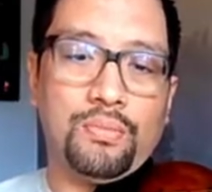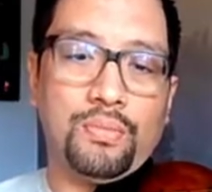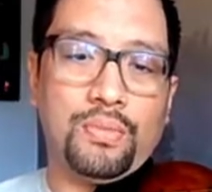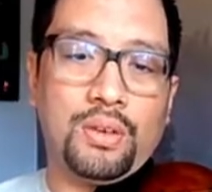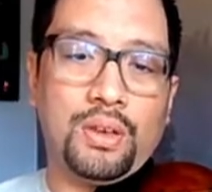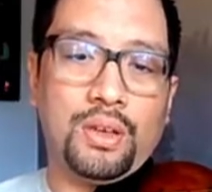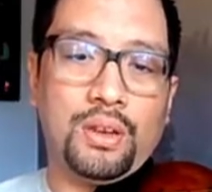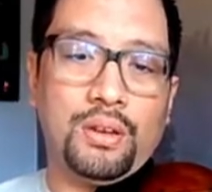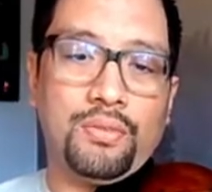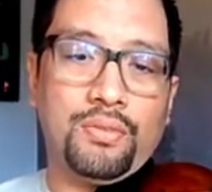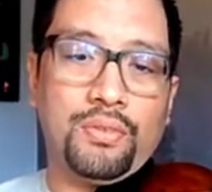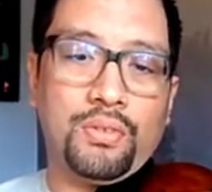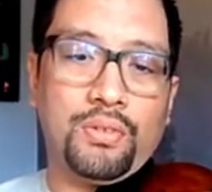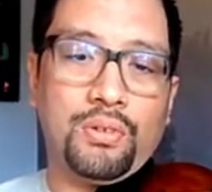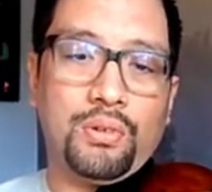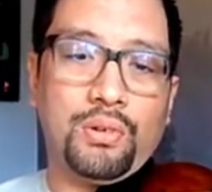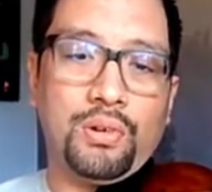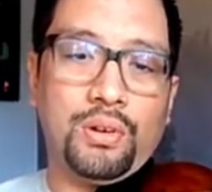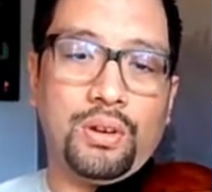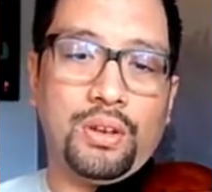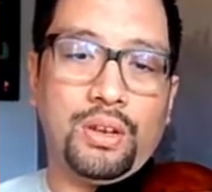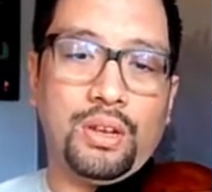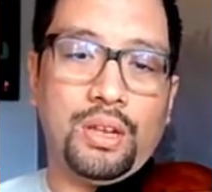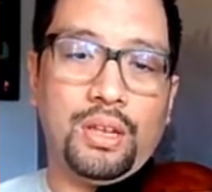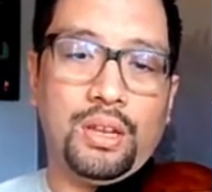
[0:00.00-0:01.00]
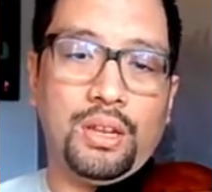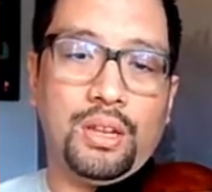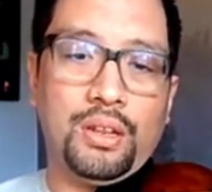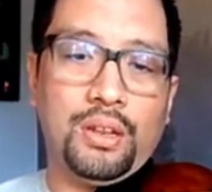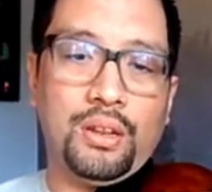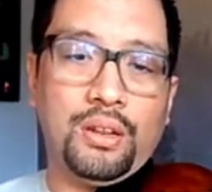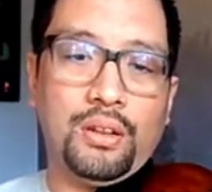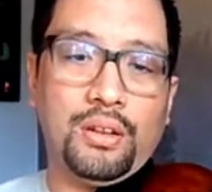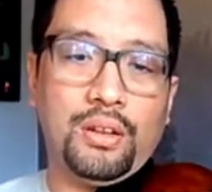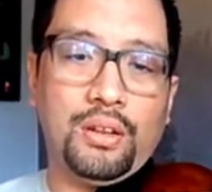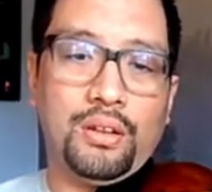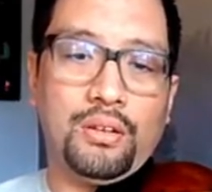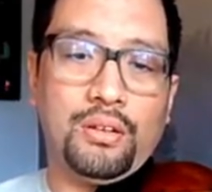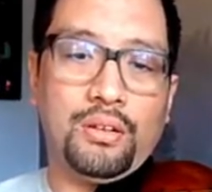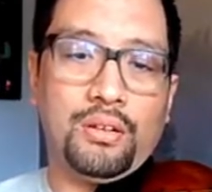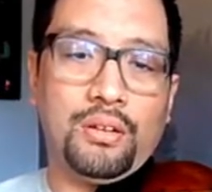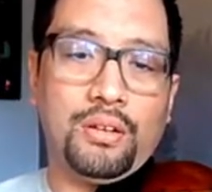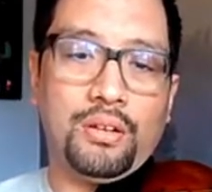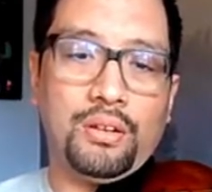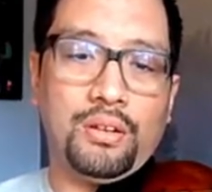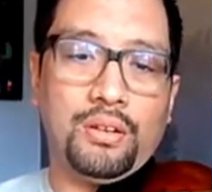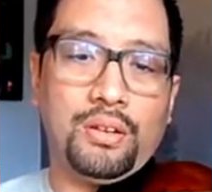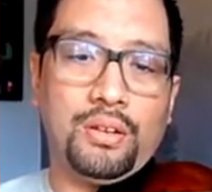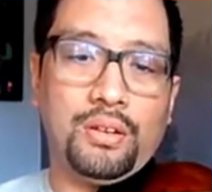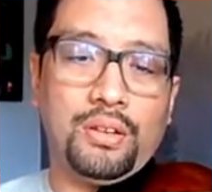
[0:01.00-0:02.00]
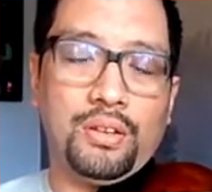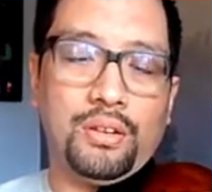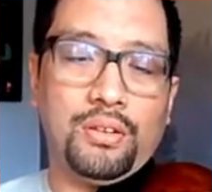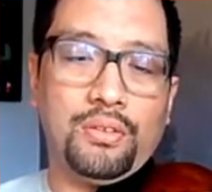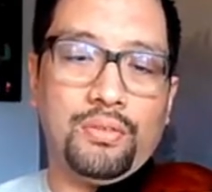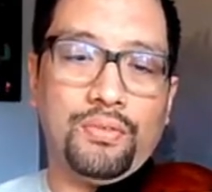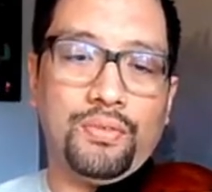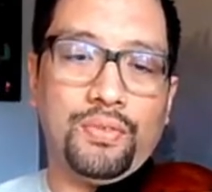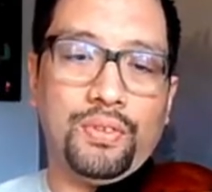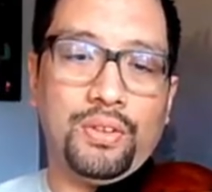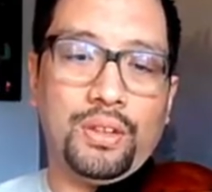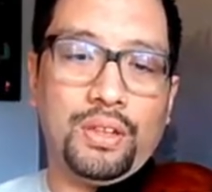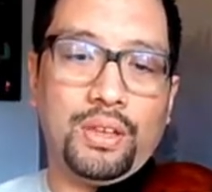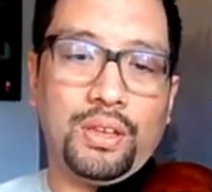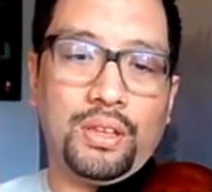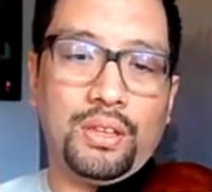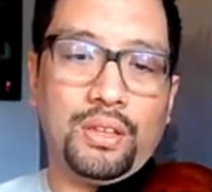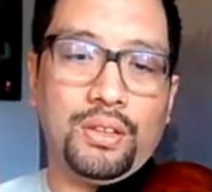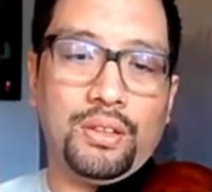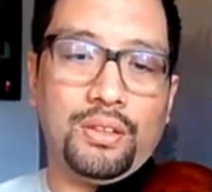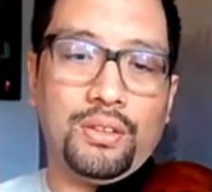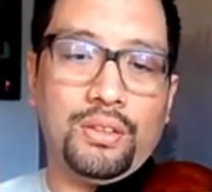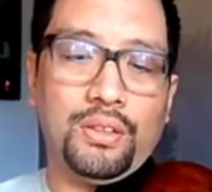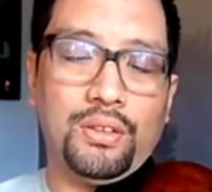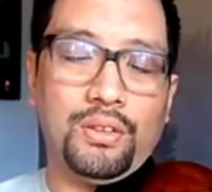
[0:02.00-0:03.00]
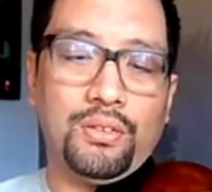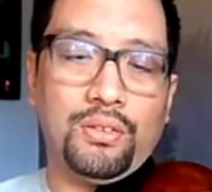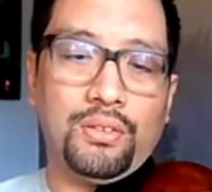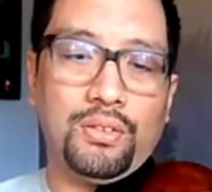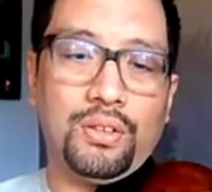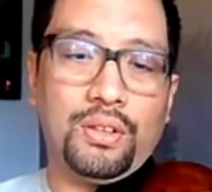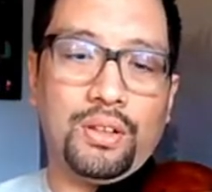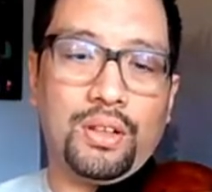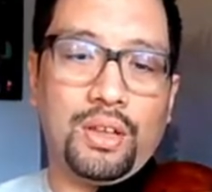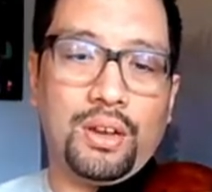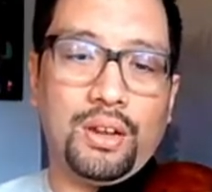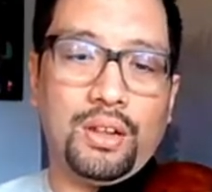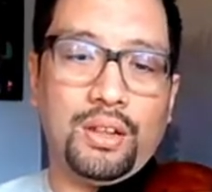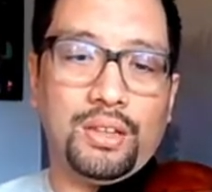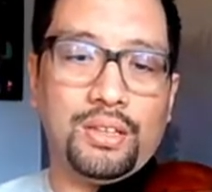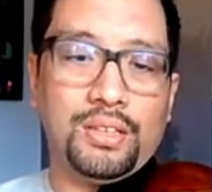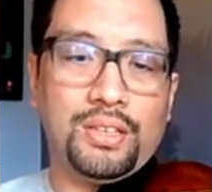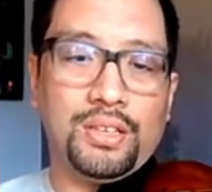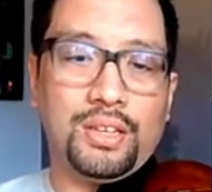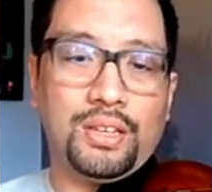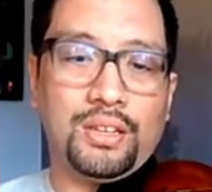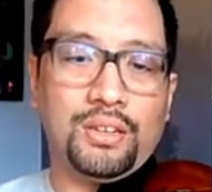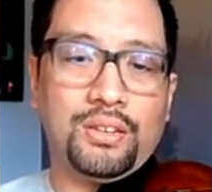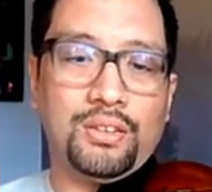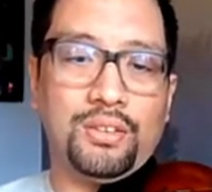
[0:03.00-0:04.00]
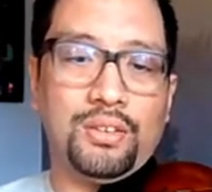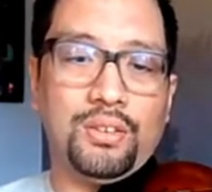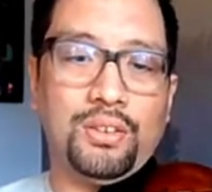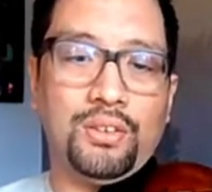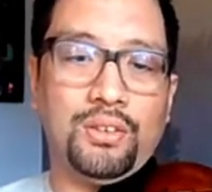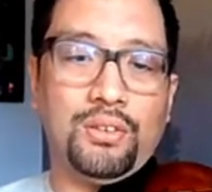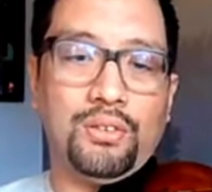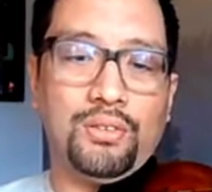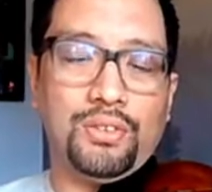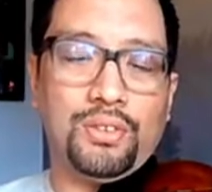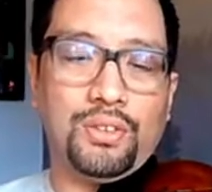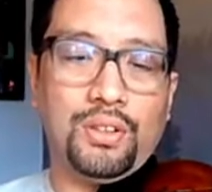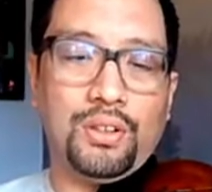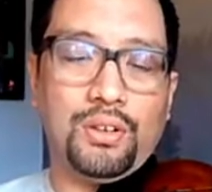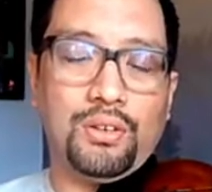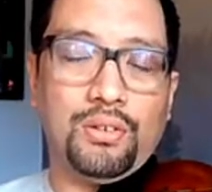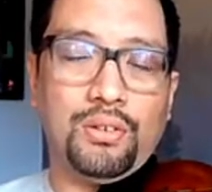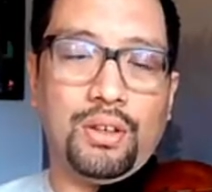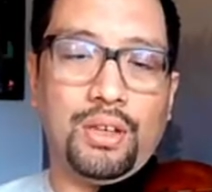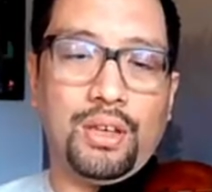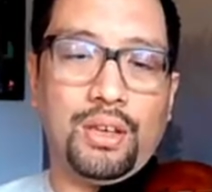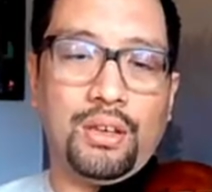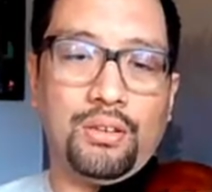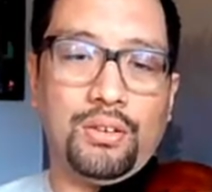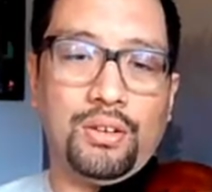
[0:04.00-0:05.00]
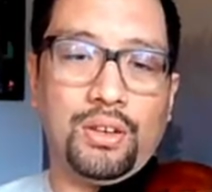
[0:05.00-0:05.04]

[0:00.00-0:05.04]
kind of coordinated or don't feel like they're kind of listening to you, slow down.